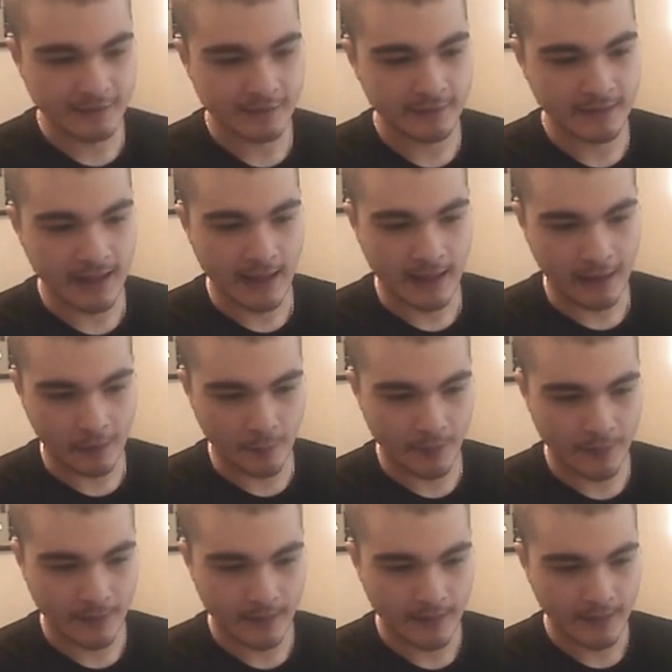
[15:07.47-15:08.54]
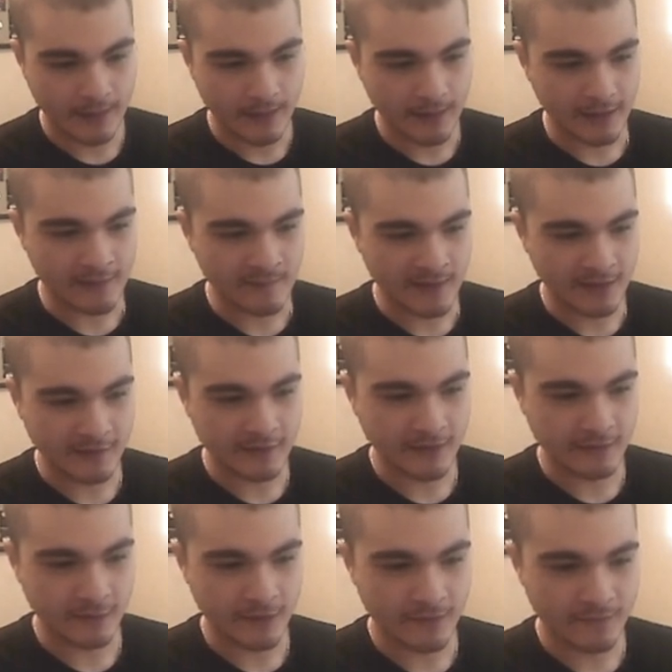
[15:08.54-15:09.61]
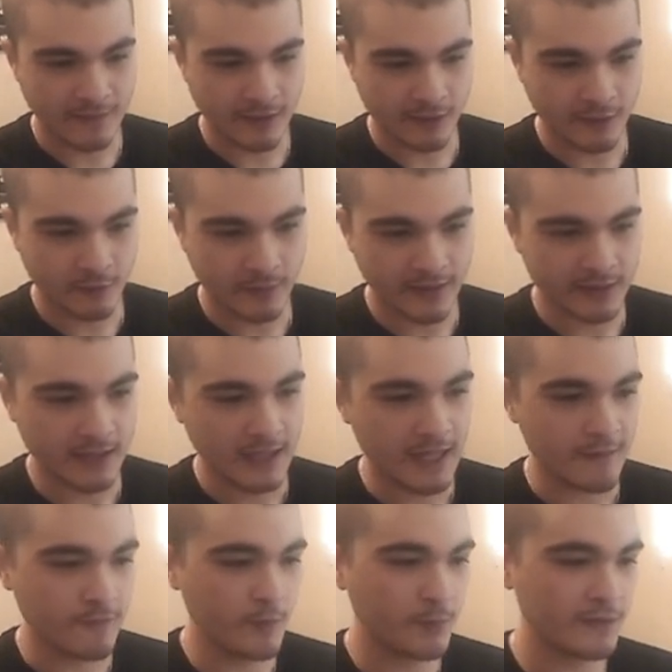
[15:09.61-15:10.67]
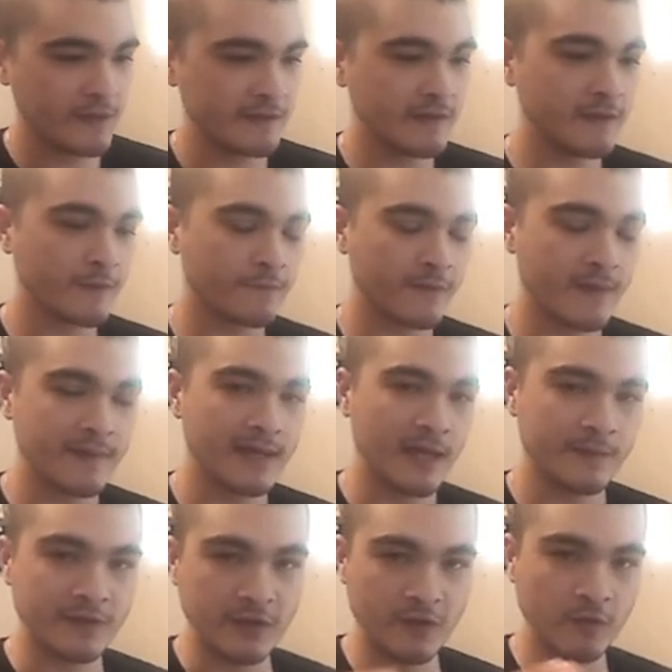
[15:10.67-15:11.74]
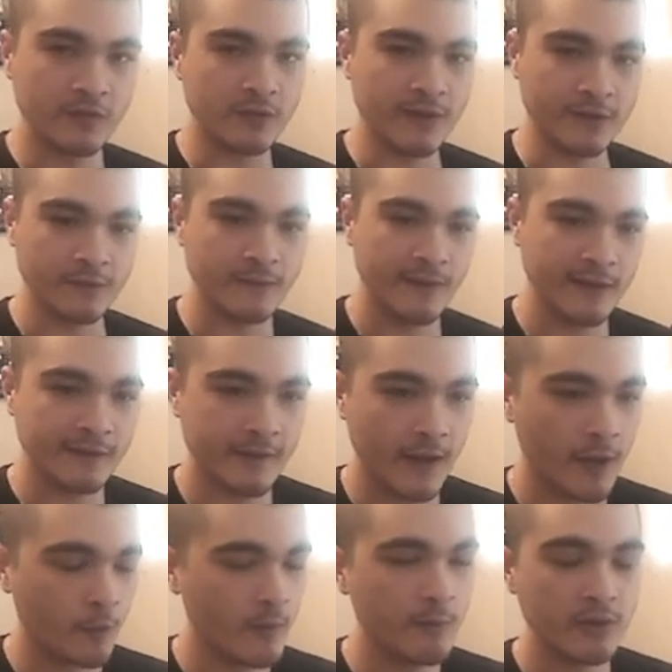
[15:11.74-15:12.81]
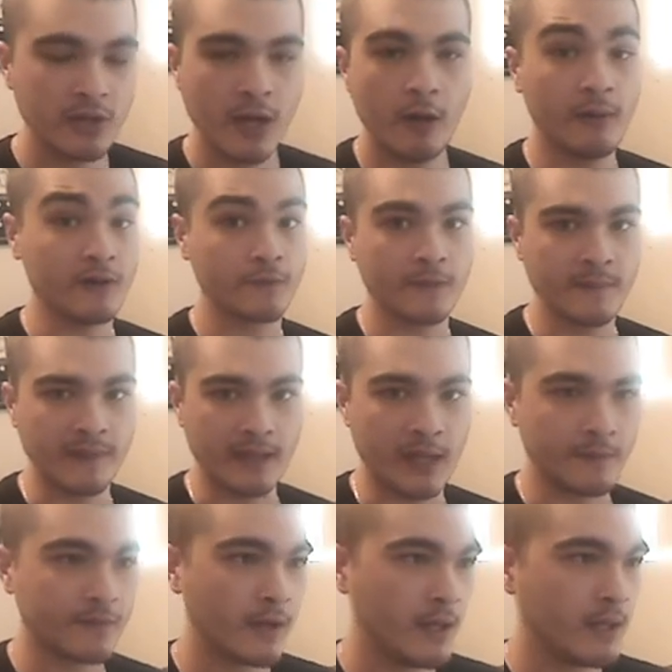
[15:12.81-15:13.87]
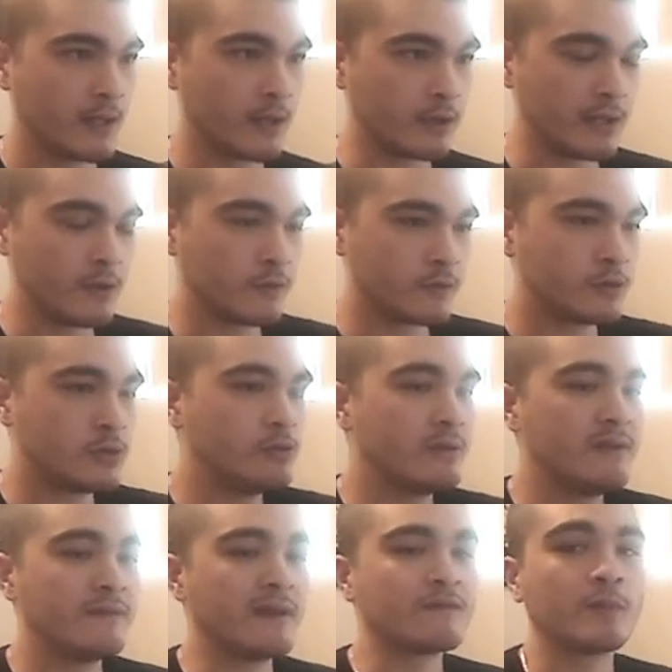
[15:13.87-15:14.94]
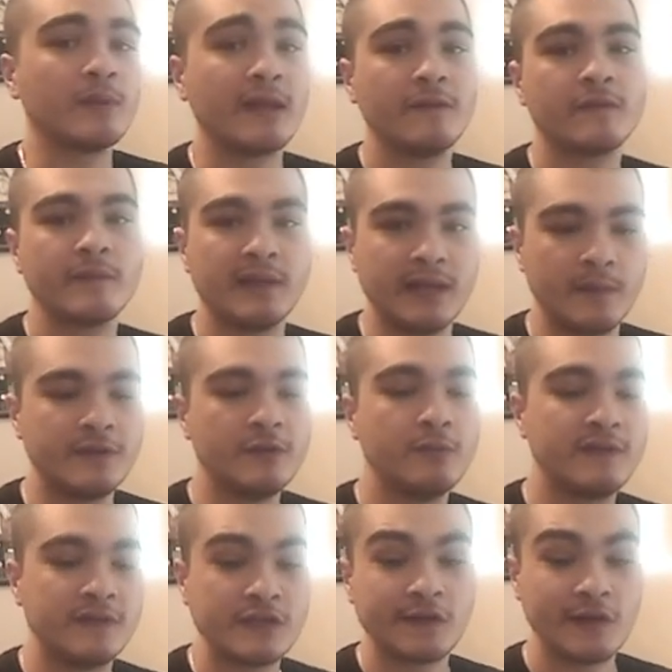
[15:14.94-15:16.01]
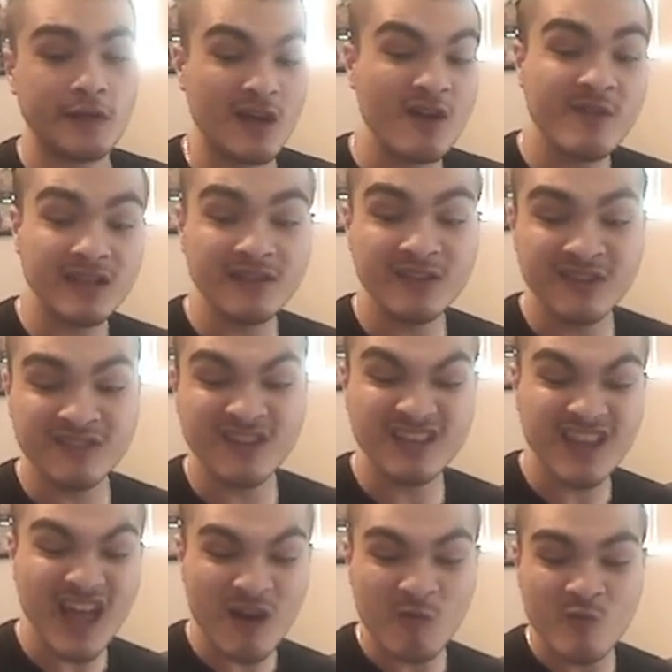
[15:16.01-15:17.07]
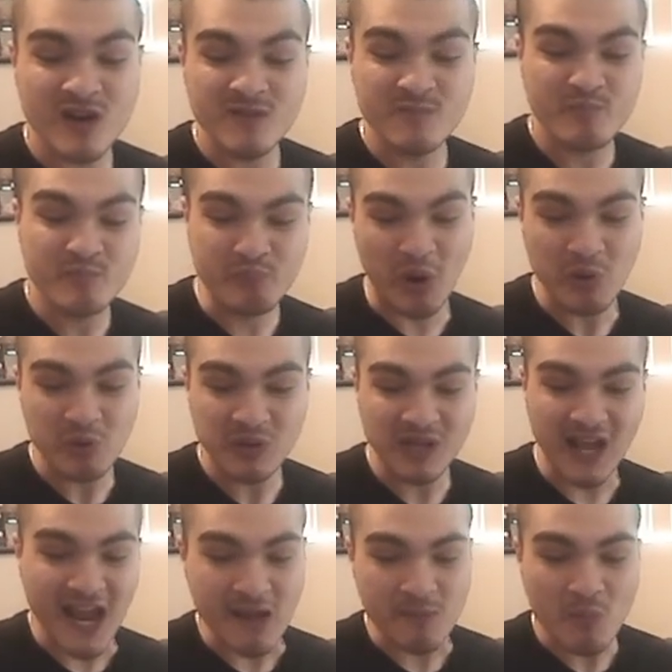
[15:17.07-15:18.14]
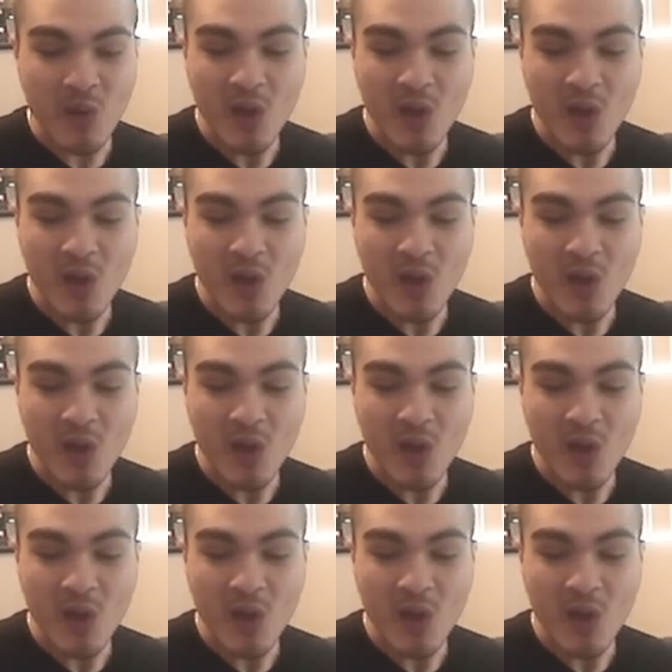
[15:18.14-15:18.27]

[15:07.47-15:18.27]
help. It makes it look very weird. If you put this in the From the Depths user interface, we would know it's From the Depths. You don't even have to play From the Depths. You would just see, oh, that looks like that one boat game.